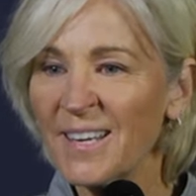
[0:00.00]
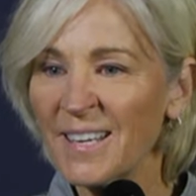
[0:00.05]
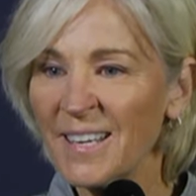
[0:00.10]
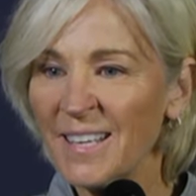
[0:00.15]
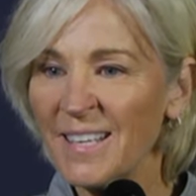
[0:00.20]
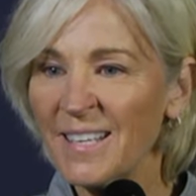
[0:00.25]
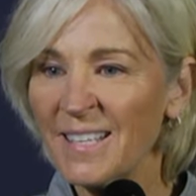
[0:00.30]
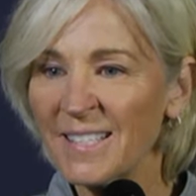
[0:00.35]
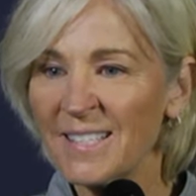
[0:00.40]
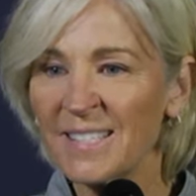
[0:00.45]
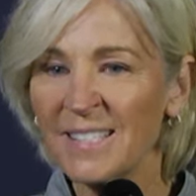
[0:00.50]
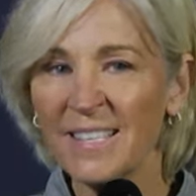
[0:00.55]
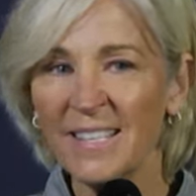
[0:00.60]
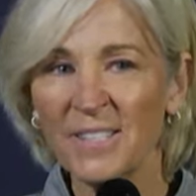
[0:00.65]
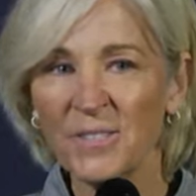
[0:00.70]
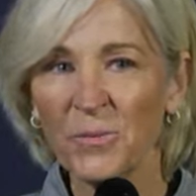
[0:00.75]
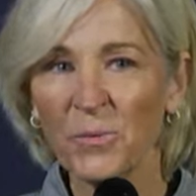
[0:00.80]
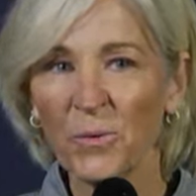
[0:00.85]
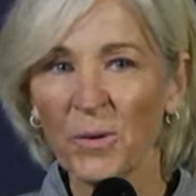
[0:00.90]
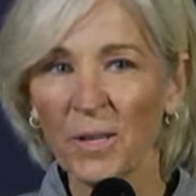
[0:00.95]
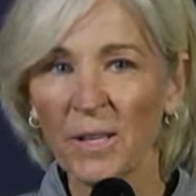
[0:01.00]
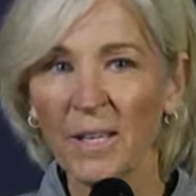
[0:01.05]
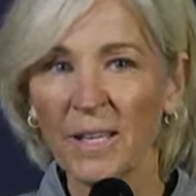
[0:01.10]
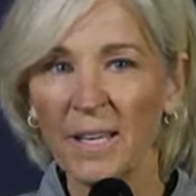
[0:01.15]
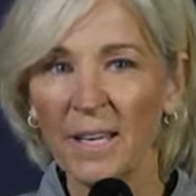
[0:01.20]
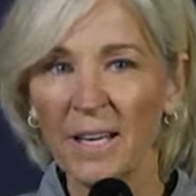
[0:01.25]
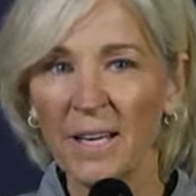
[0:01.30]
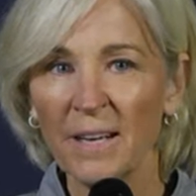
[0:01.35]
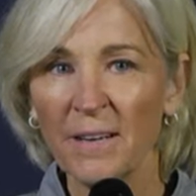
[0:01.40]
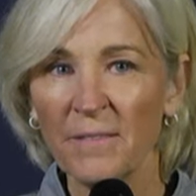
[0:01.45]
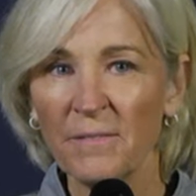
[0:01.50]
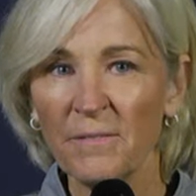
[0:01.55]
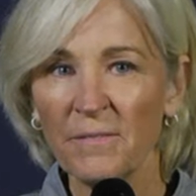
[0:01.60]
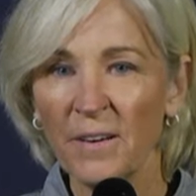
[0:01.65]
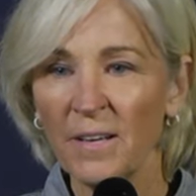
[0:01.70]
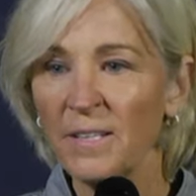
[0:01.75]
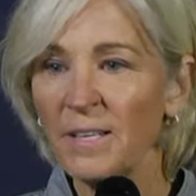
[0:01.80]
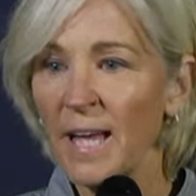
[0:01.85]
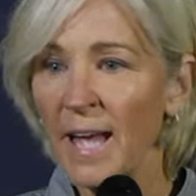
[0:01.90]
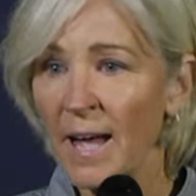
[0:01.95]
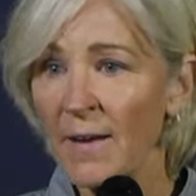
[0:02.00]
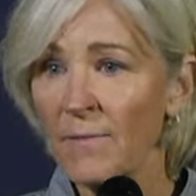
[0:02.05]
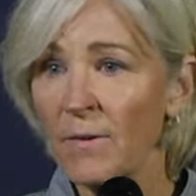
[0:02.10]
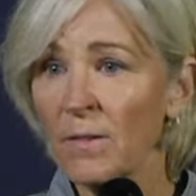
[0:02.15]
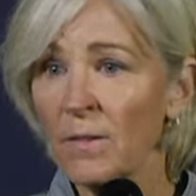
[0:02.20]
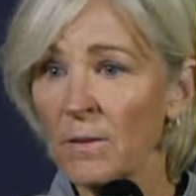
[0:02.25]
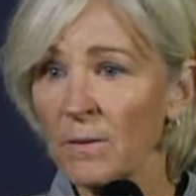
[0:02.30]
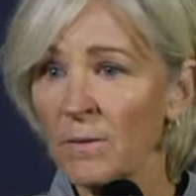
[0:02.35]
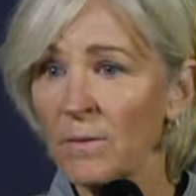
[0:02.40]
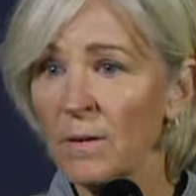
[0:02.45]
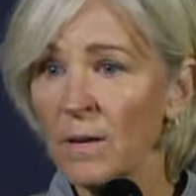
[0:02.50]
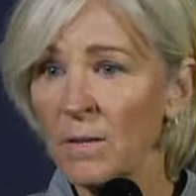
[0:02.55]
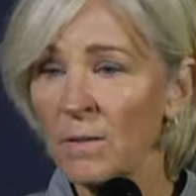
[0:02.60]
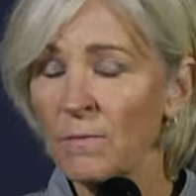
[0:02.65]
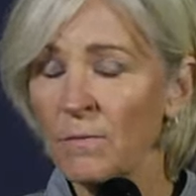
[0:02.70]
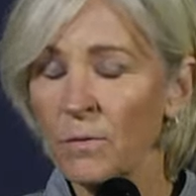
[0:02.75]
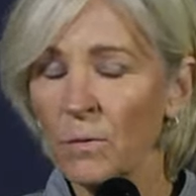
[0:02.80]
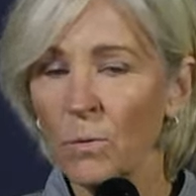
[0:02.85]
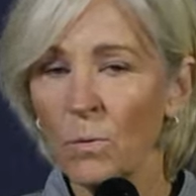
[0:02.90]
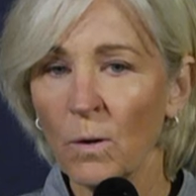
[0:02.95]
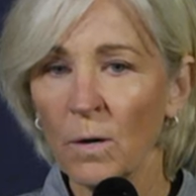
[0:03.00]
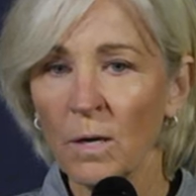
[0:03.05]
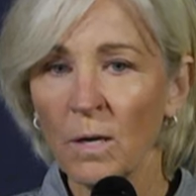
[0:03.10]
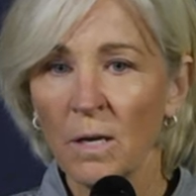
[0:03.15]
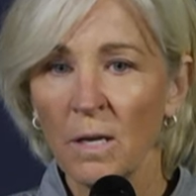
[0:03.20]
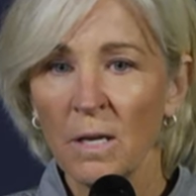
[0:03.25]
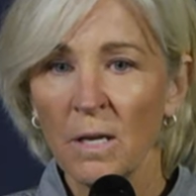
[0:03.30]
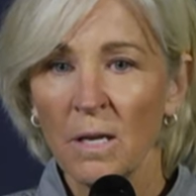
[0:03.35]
and it's really fun to have on the floor.